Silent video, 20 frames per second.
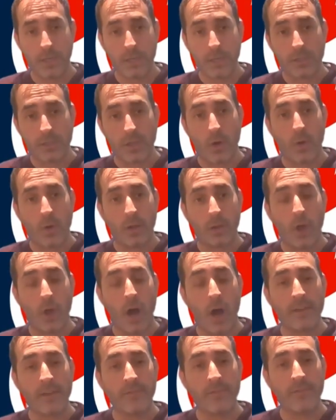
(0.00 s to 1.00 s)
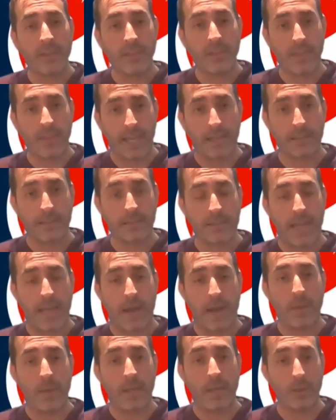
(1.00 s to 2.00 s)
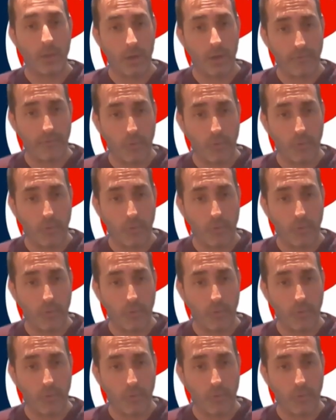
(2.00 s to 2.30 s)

So a lot of the things that we look